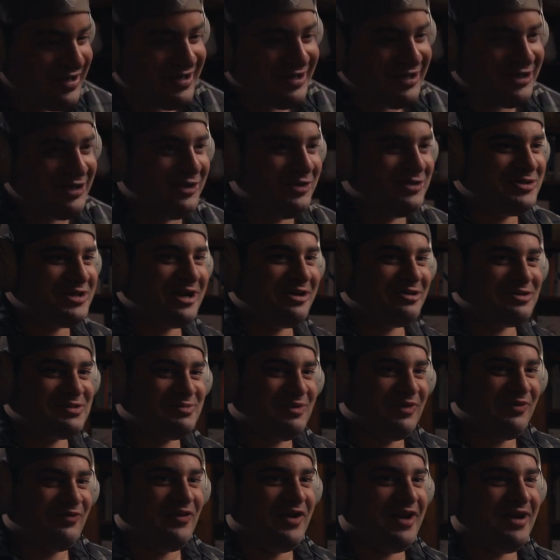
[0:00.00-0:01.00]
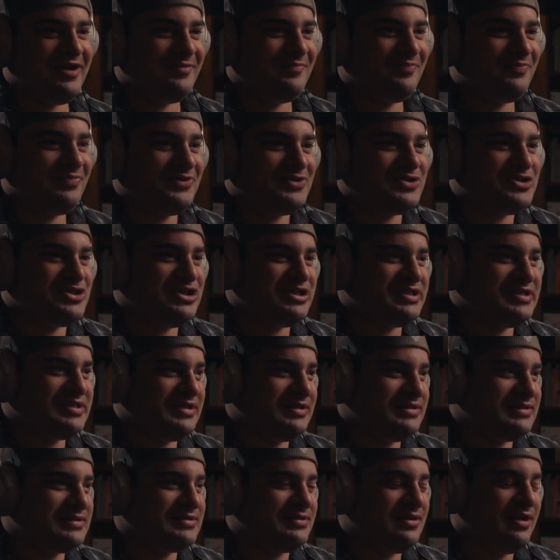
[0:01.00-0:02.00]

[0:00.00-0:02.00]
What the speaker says: huge Aerosmith fan. She's seen